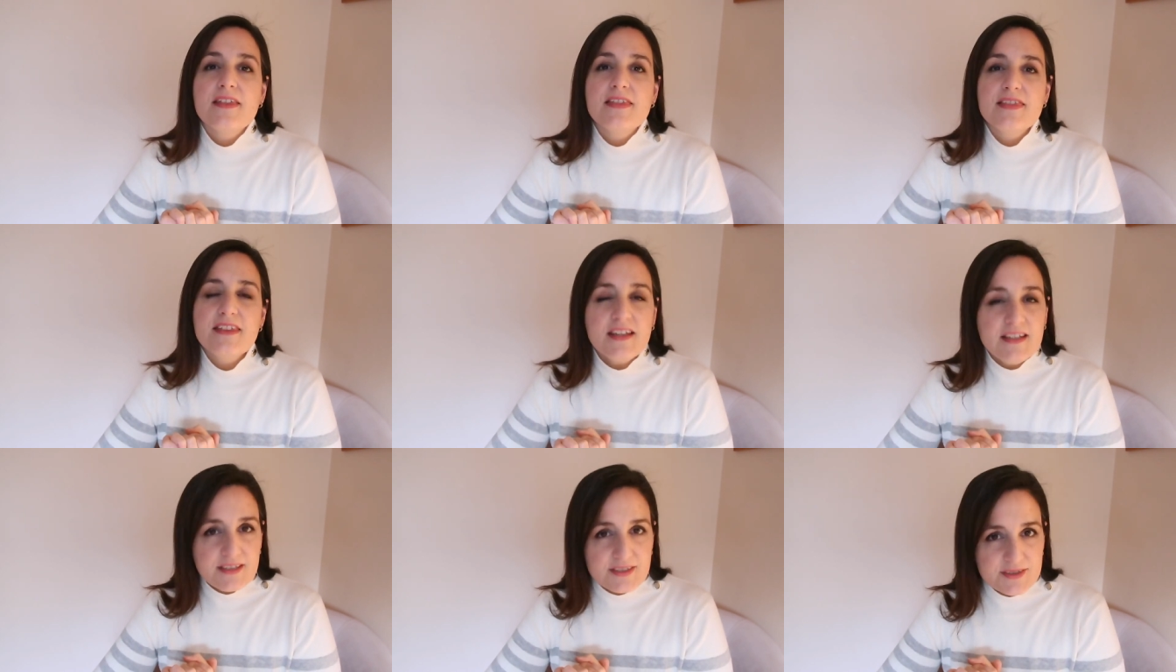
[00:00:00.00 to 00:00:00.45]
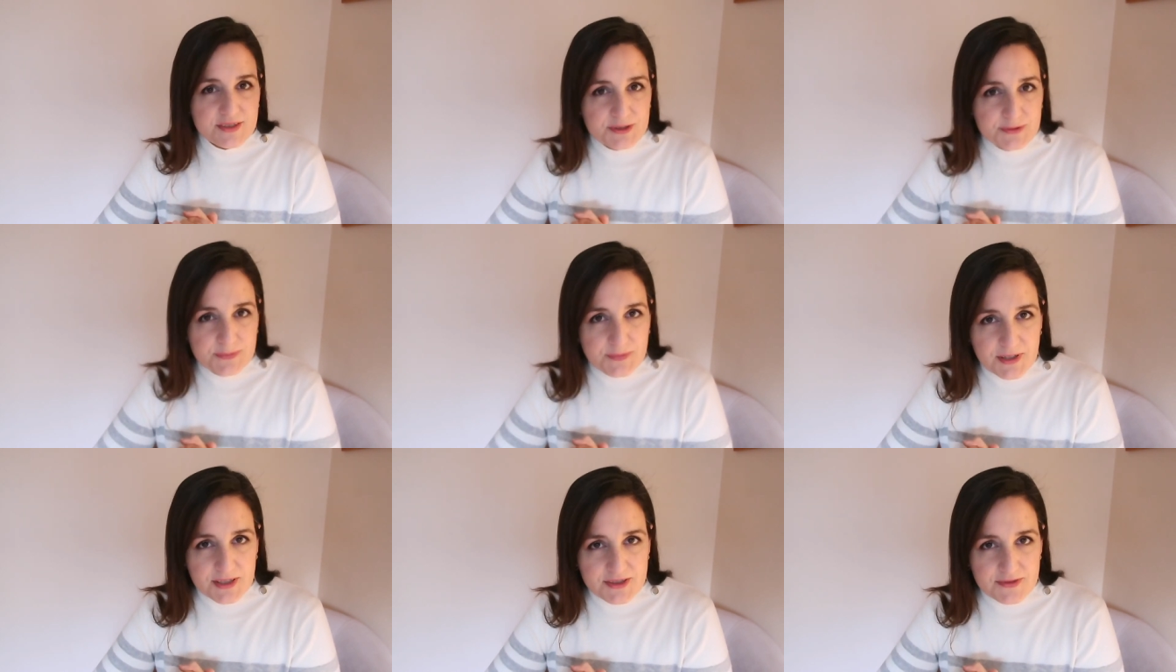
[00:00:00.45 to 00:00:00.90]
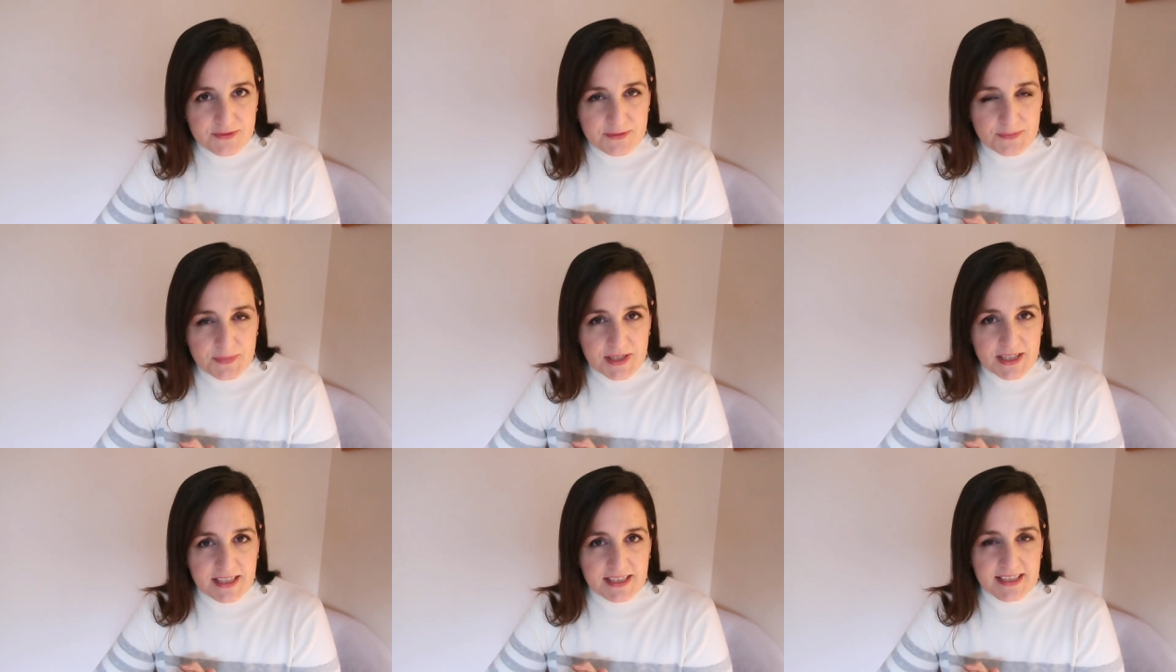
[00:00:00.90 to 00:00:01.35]
Thank you so much for
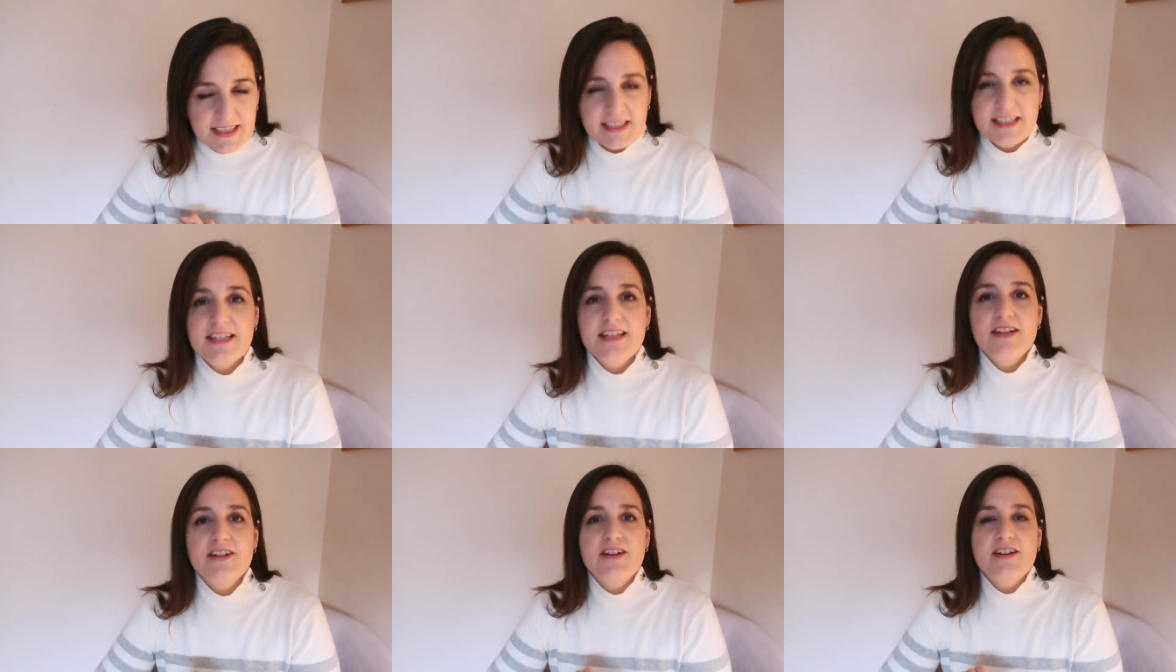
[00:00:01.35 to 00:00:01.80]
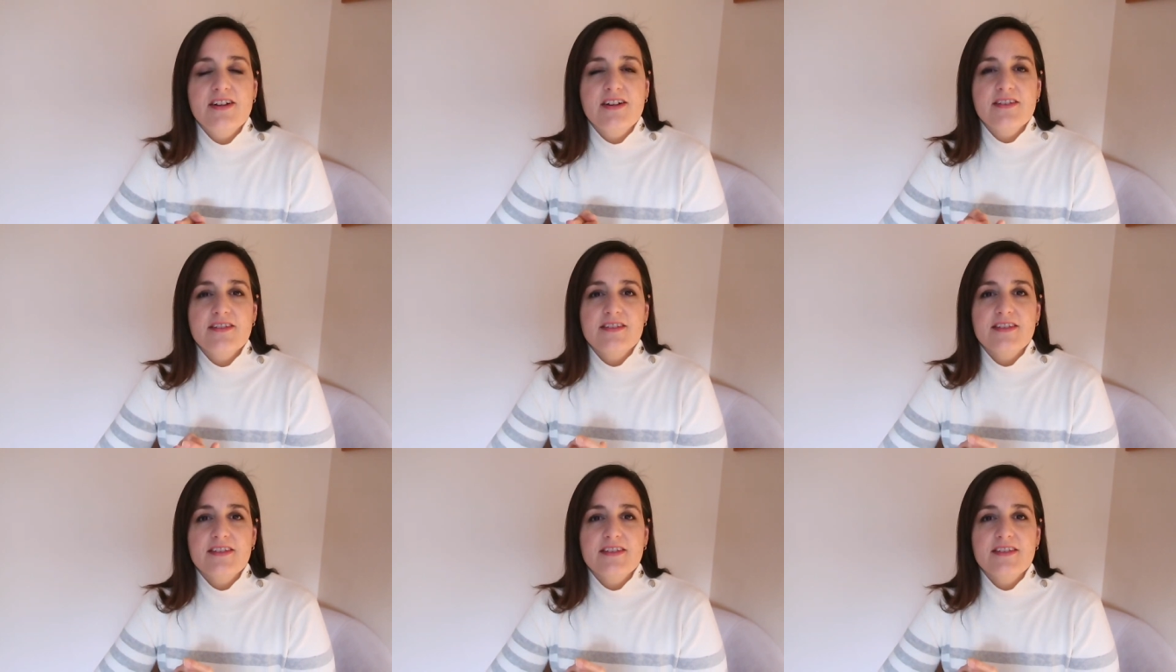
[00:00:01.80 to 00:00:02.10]
being here.